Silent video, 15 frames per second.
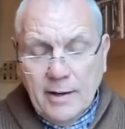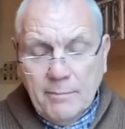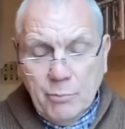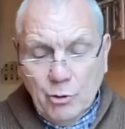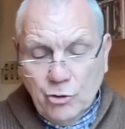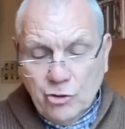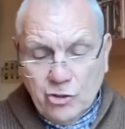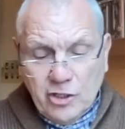
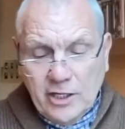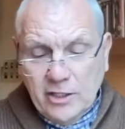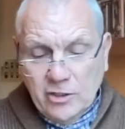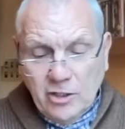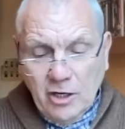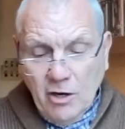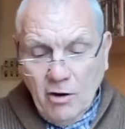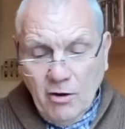push things
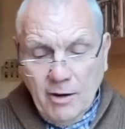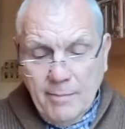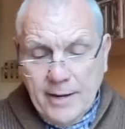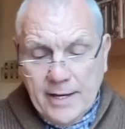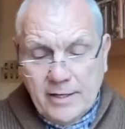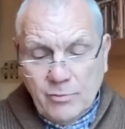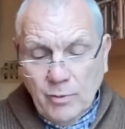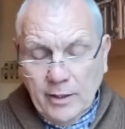along a
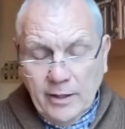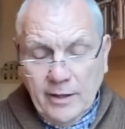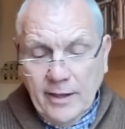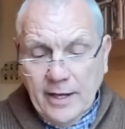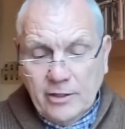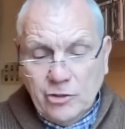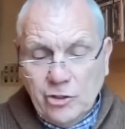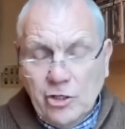bit, whether
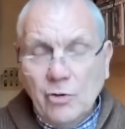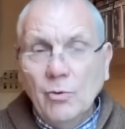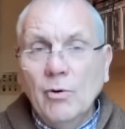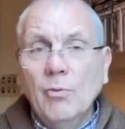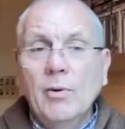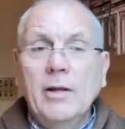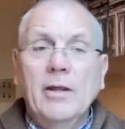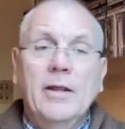that's you
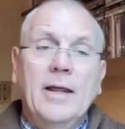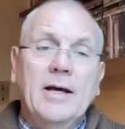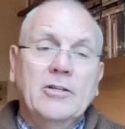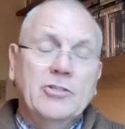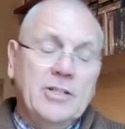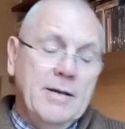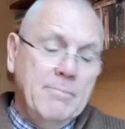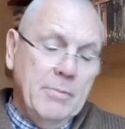or whether
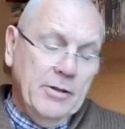that's them,